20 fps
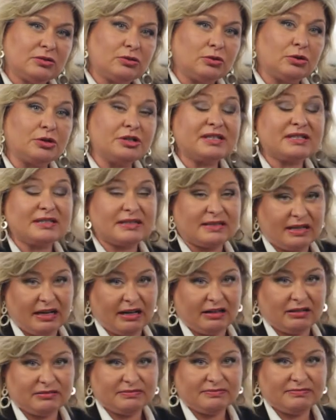or
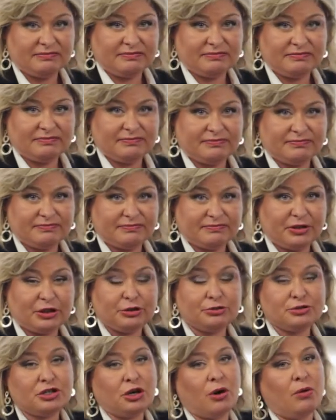SNELL.
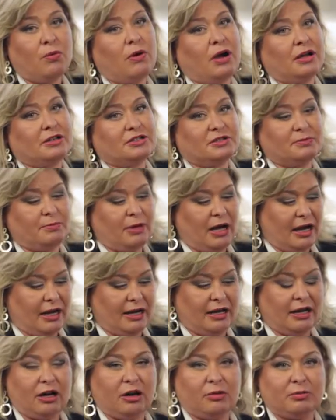You don't want to buy
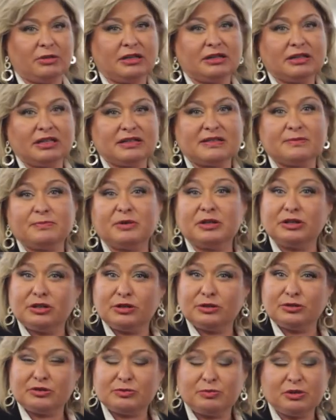a helmet that's been
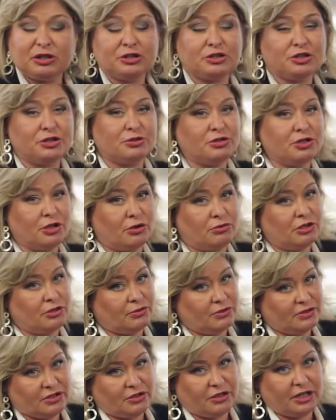used because you don't know
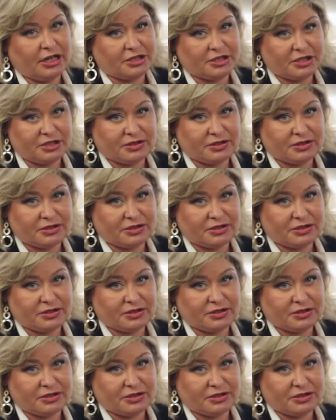its crash